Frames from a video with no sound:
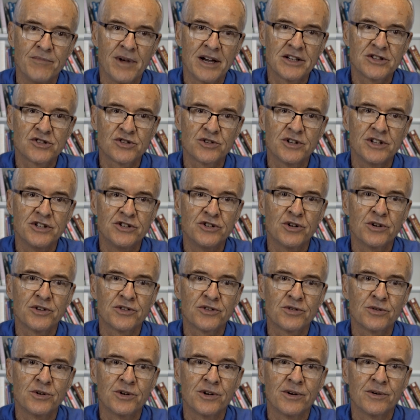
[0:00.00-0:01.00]
Make sure you do
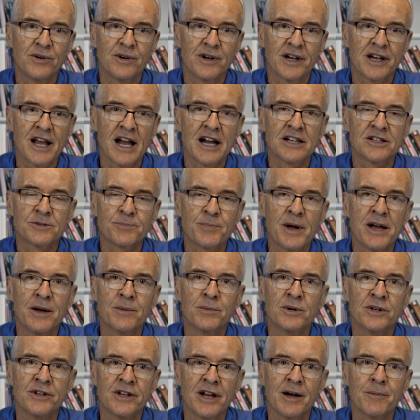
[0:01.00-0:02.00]
it through accounts
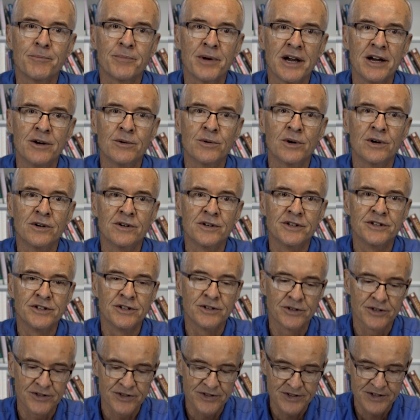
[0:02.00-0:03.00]
payable and not payroll, and
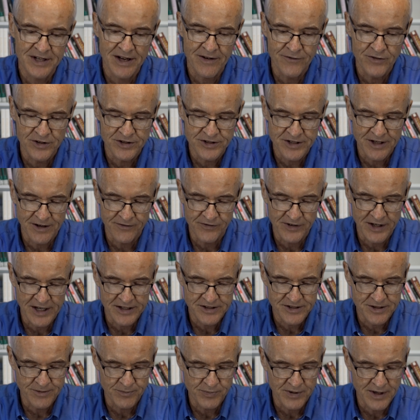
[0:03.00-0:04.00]
you'll save yourself
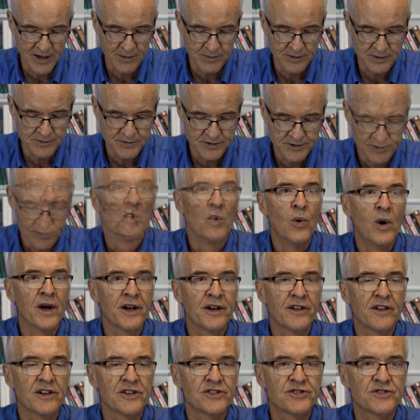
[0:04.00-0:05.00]
lots of problems.
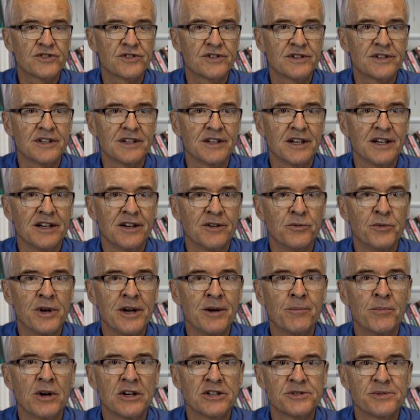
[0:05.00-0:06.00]
One of those
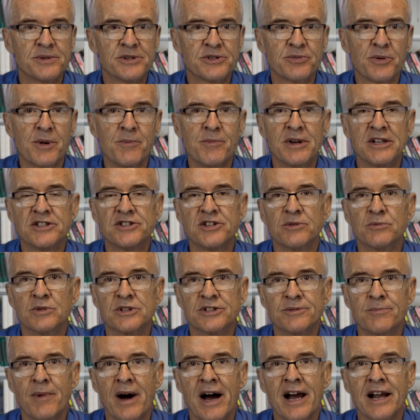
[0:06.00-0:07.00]
reimbursements we mentioned
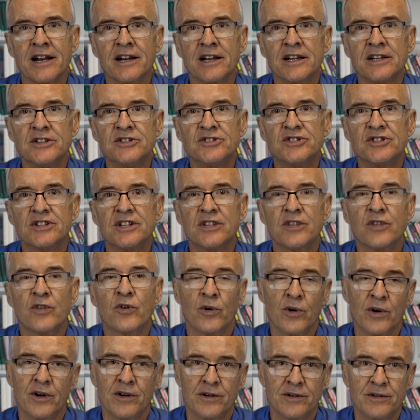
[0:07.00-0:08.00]
was mileage.
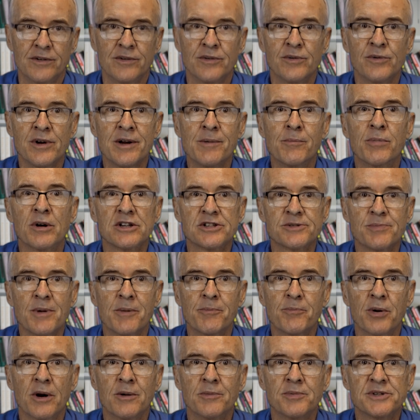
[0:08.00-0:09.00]
For
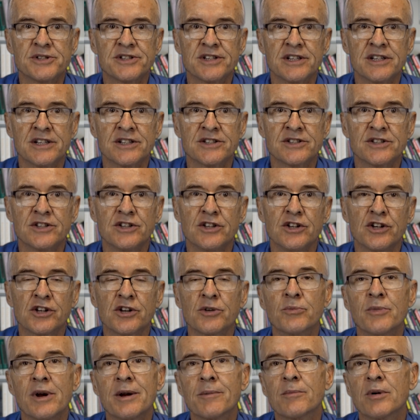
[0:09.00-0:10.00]
reimbursement purposes, you
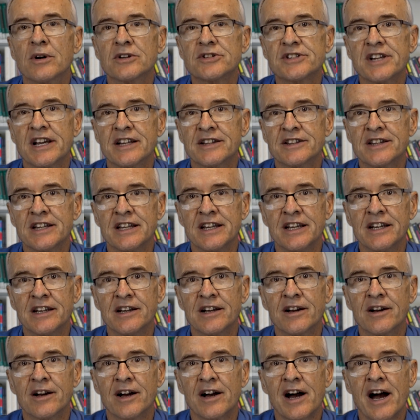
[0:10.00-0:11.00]
can reimburse at
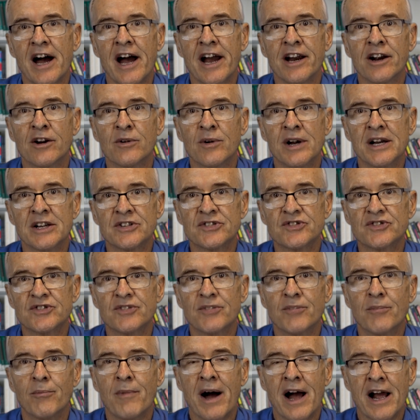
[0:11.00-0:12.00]
the
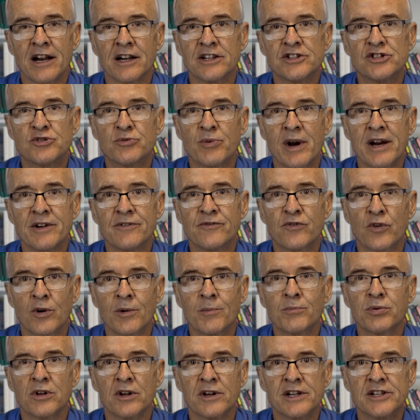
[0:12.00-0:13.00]
IRS mileage rate for
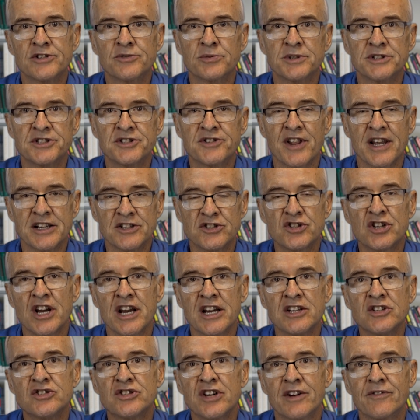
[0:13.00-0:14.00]
employees, which they
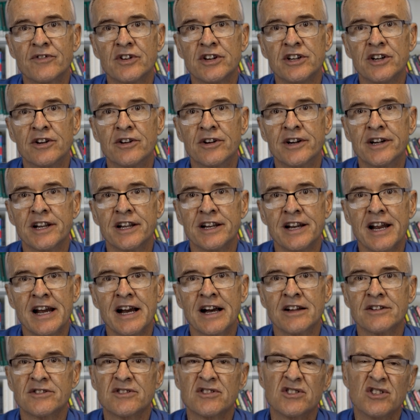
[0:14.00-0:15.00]
change every year and
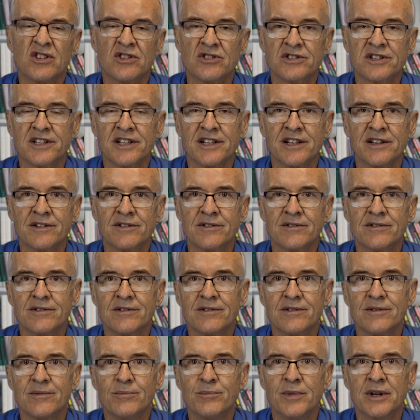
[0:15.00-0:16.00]
announce usually in
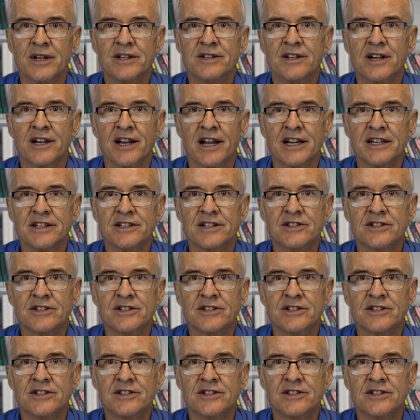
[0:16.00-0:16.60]
mid to late